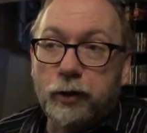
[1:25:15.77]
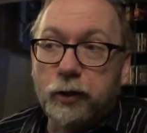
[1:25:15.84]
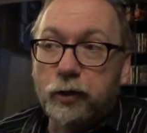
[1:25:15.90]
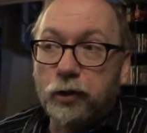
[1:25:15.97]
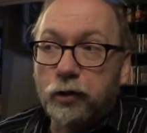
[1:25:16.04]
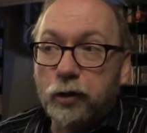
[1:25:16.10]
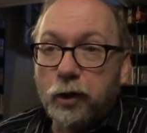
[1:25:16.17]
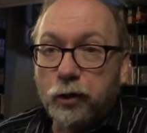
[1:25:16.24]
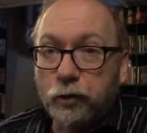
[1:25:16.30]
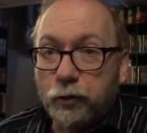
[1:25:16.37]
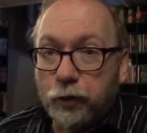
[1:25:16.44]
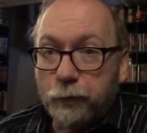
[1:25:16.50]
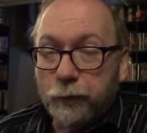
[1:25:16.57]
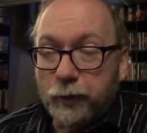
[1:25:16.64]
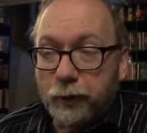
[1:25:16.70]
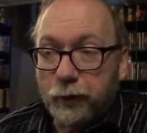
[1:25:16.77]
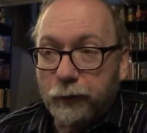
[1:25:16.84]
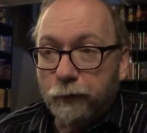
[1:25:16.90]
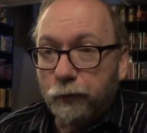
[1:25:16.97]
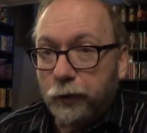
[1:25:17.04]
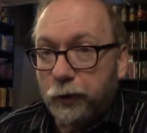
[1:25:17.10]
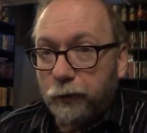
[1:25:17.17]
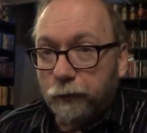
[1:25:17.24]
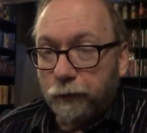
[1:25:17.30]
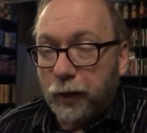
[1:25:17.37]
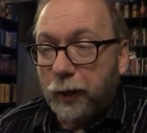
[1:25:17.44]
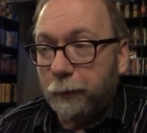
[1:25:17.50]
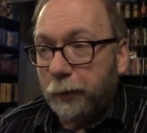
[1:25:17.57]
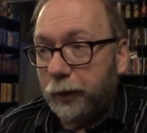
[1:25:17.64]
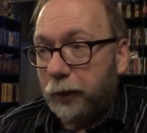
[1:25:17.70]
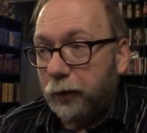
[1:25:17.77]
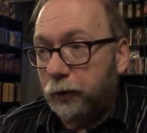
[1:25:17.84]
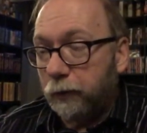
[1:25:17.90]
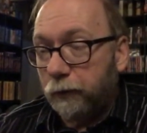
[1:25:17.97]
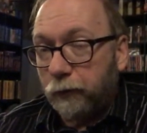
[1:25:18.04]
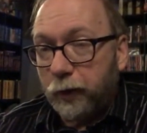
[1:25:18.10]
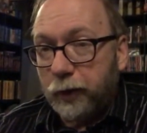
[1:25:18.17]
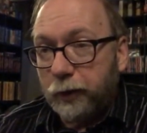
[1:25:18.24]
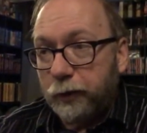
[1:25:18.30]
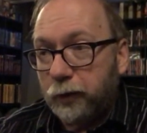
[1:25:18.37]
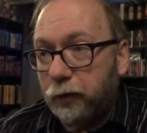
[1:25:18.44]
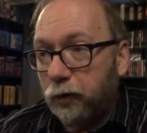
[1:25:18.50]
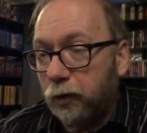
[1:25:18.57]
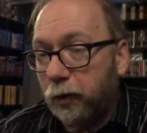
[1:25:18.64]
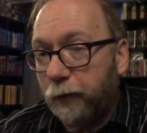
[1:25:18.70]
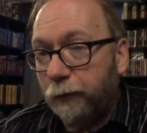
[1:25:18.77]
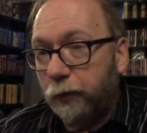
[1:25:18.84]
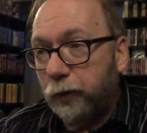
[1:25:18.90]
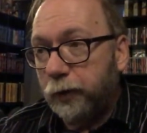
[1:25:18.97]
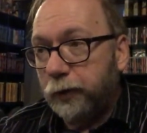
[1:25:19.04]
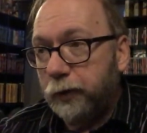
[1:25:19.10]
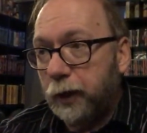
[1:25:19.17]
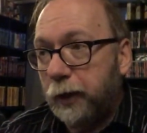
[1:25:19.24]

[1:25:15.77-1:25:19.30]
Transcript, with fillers: You enjoy Christmas Eve with your family and your friends and your loved ones.